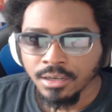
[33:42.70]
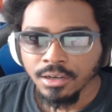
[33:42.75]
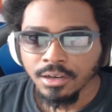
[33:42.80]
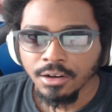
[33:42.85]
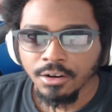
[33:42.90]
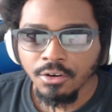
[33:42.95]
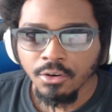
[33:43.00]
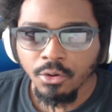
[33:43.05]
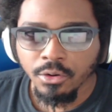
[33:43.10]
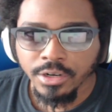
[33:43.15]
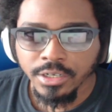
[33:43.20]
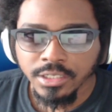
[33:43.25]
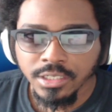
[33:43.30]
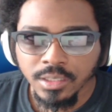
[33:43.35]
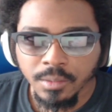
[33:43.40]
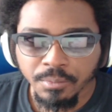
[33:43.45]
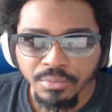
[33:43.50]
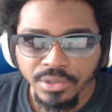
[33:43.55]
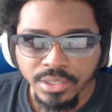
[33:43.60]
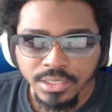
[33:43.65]
According to
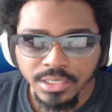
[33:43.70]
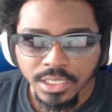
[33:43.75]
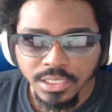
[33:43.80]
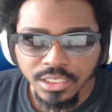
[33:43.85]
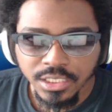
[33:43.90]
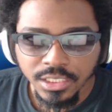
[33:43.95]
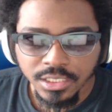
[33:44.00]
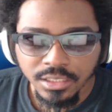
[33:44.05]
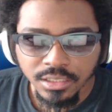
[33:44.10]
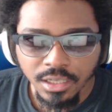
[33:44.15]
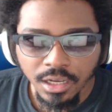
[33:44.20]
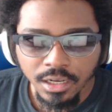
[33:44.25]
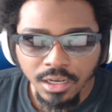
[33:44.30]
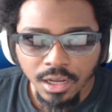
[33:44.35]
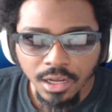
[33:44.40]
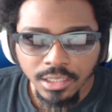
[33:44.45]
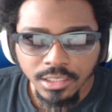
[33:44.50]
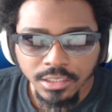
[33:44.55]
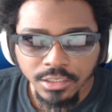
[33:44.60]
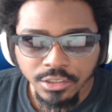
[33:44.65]
the princess, she snuck
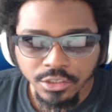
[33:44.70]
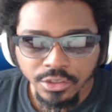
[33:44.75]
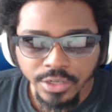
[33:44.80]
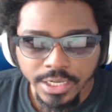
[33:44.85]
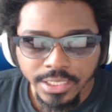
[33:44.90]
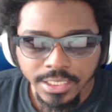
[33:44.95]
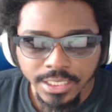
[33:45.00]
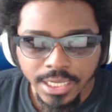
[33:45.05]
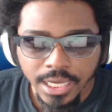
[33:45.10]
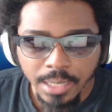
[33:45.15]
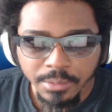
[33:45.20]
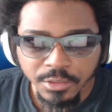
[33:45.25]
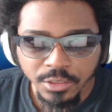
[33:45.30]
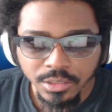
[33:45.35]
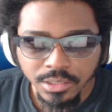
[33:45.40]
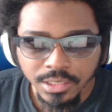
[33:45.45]
onto the train to capture